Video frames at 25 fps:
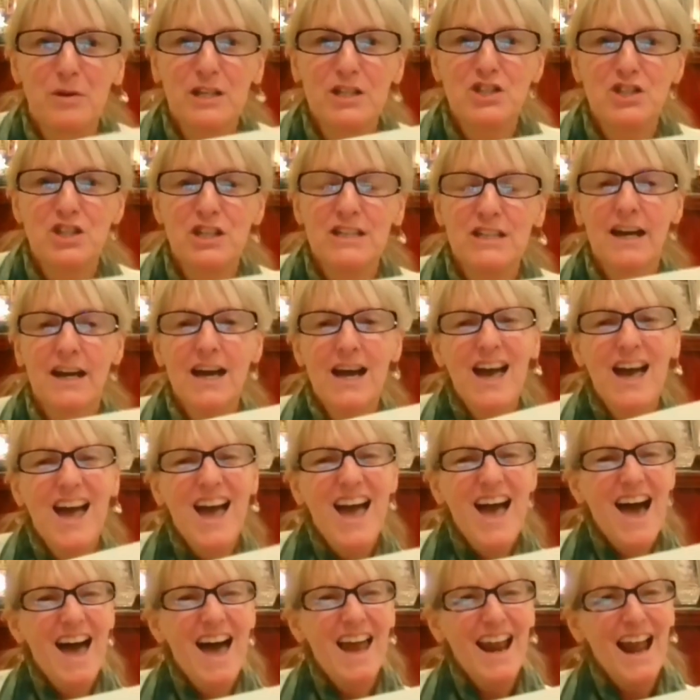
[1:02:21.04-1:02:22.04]
bodhicitta.
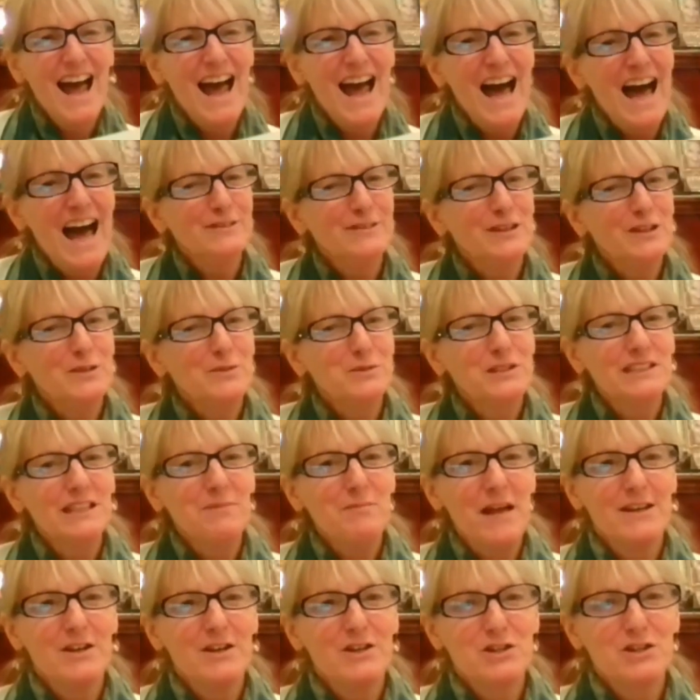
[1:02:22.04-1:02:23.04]
And I haven't
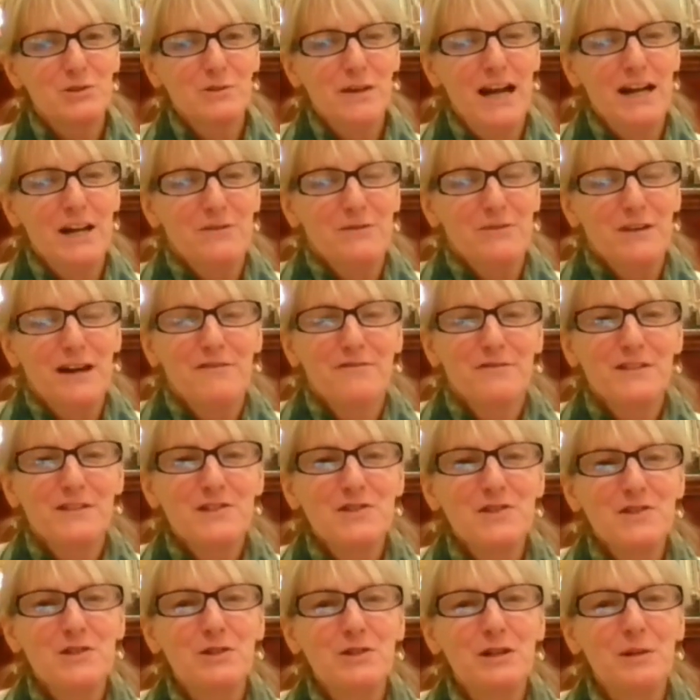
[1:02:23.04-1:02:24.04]
really made a direct
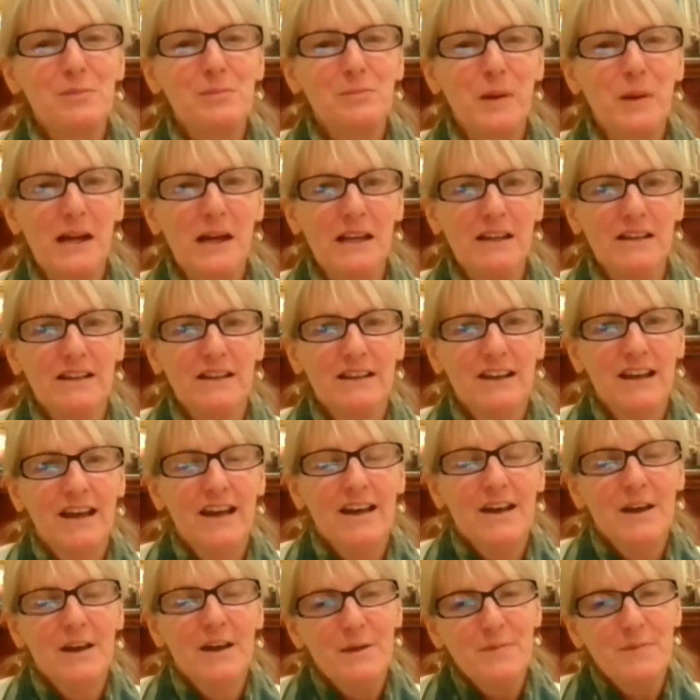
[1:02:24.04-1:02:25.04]
reference to it, but
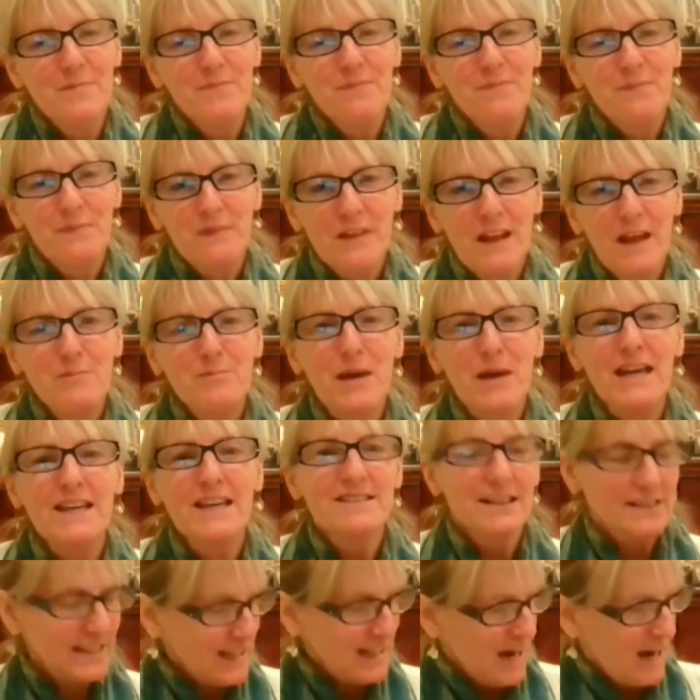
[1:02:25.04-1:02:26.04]

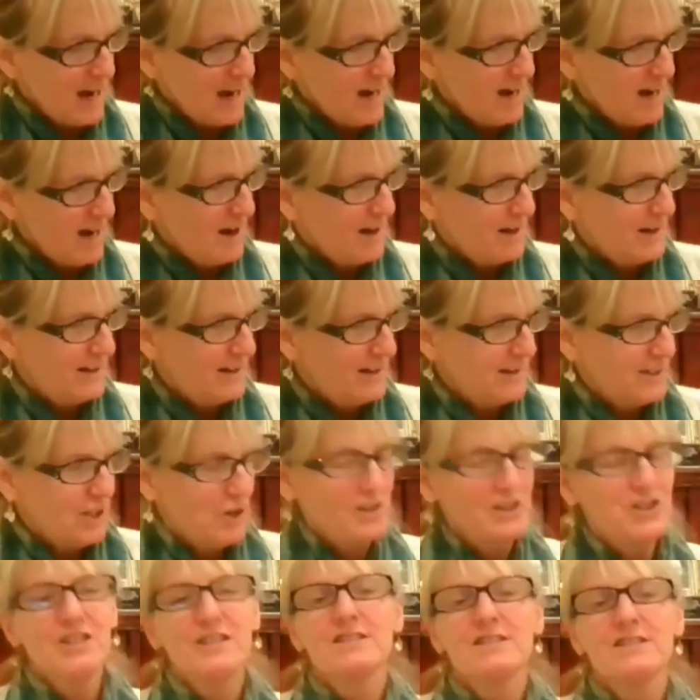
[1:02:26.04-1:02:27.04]
basically,
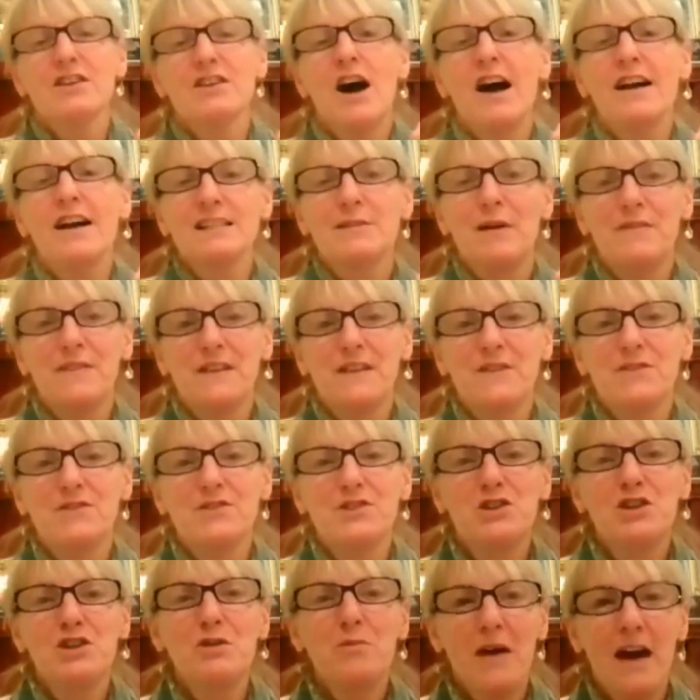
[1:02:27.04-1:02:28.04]
you know, it just talks about
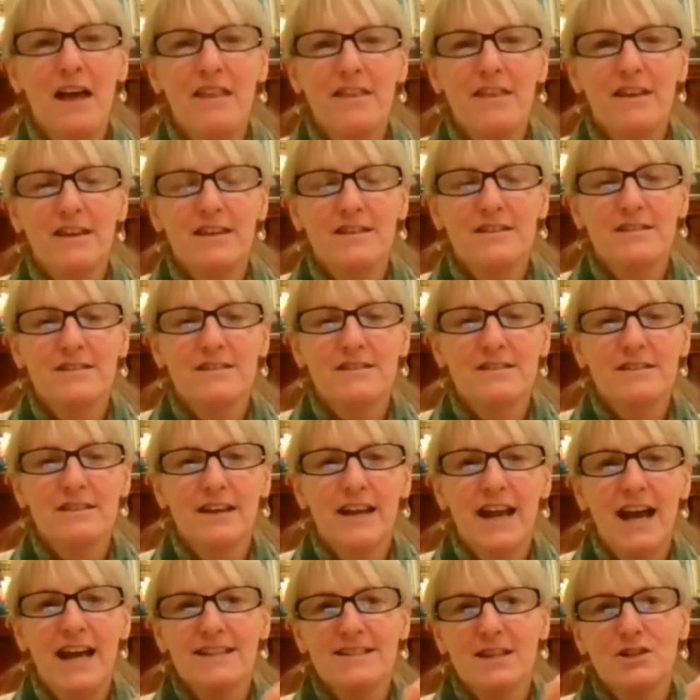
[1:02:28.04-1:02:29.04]
these two methods.
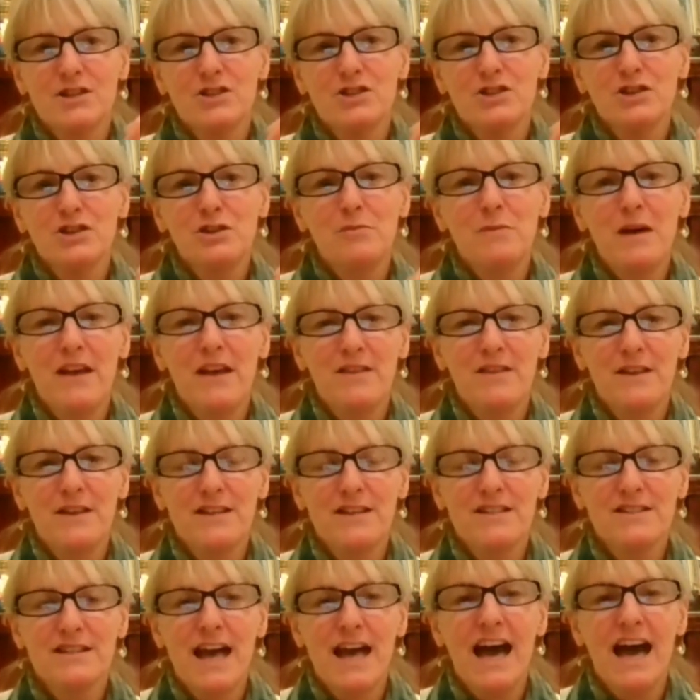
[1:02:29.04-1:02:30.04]
It has the two
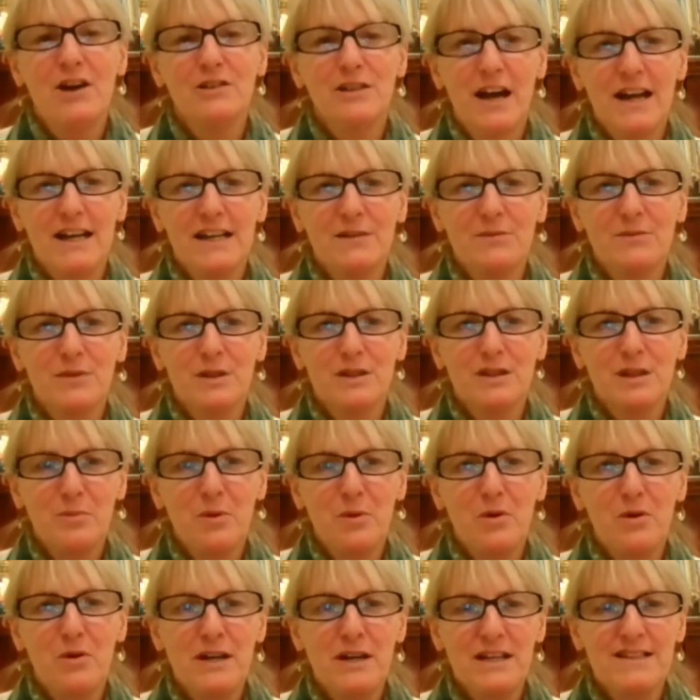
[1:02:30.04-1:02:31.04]
methods, the outline of what
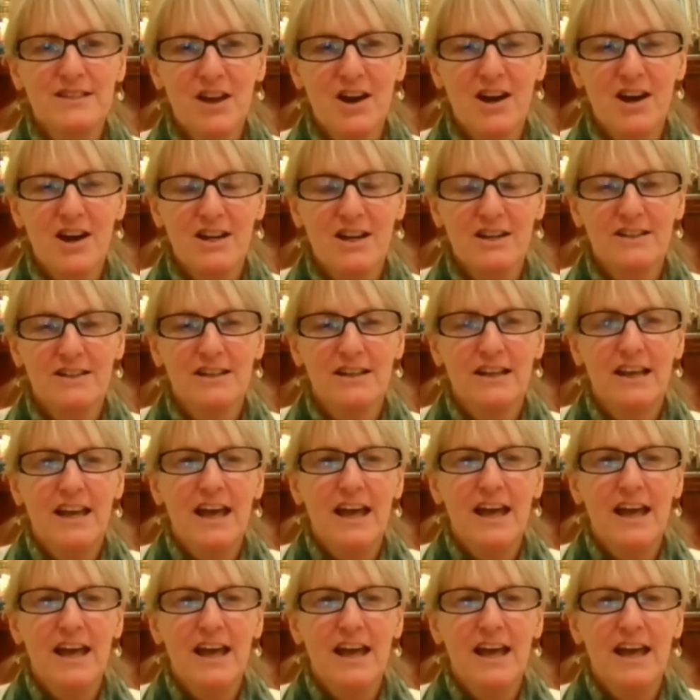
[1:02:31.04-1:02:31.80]
the points are.